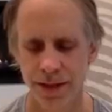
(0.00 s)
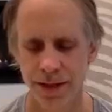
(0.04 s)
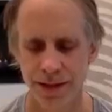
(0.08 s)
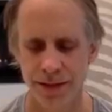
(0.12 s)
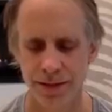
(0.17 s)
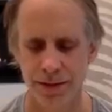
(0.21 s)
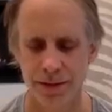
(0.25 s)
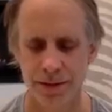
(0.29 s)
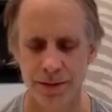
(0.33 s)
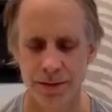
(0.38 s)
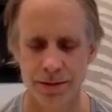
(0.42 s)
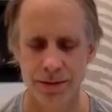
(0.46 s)

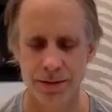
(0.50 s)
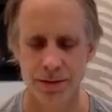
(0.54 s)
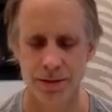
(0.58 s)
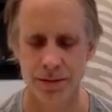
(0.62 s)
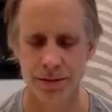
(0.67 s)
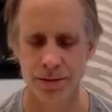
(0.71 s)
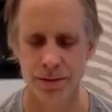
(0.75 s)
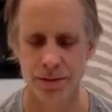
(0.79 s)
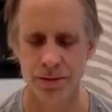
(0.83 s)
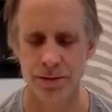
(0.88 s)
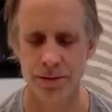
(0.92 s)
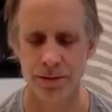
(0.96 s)
connecting
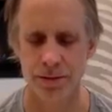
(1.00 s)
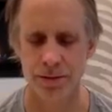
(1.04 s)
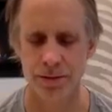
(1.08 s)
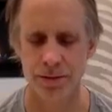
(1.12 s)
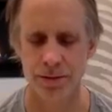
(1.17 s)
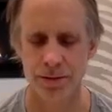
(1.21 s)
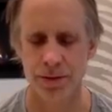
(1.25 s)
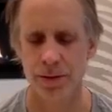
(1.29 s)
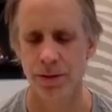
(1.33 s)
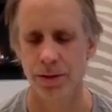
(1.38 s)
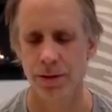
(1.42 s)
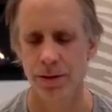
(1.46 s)
to
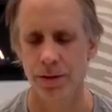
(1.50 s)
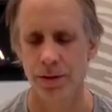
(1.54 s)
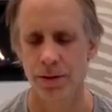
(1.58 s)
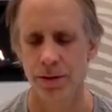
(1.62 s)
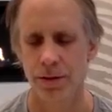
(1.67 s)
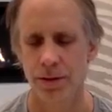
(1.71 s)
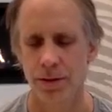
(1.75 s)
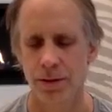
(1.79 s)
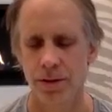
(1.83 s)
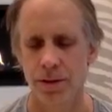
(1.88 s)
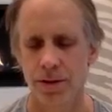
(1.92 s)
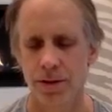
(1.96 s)

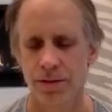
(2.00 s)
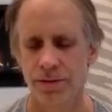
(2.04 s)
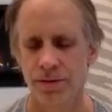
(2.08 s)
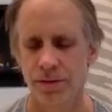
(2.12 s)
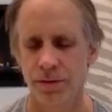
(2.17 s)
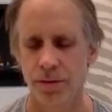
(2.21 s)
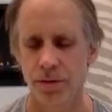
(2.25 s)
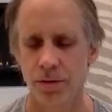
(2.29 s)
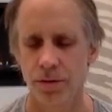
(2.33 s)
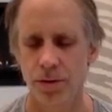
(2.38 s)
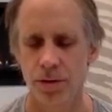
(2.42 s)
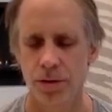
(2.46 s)

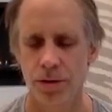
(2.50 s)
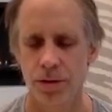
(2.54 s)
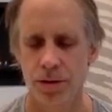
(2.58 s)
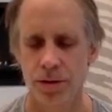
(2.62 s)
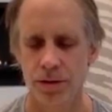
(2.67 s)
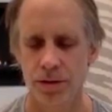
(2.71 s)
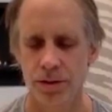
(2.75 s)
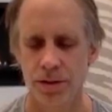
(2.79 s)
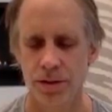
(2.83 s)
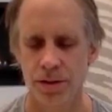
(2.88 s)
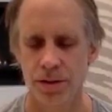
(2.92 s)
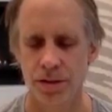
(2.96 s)
the
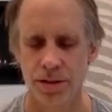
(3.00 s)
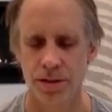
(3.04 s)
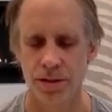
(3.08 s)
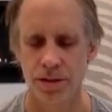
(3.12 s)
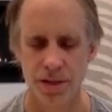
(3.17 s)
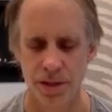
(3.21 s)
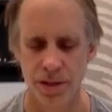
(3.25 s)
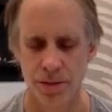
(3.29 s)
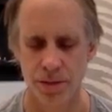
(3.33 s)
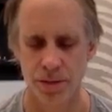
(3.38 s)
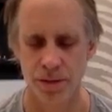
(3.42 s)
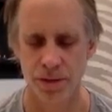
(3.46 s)
floor, to the
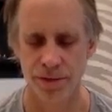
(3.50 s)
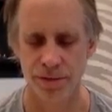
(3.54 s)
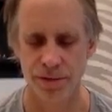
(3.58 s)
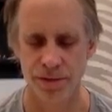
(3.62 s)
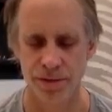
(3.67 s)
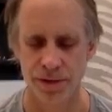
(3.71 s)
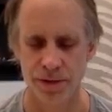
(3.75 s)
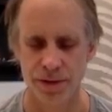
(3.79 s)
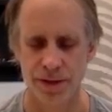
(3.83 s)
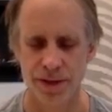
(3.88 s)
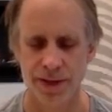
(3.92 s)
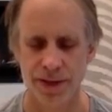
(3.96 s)
chair,
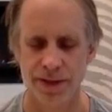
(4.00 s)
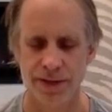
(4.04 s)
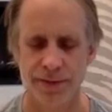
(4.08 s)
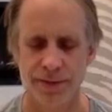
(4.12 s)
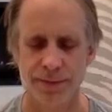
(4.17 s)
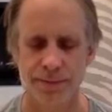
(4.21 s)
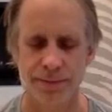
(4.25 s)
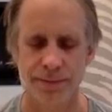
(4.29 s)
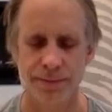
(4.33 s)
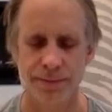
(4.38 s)
wherever you're at.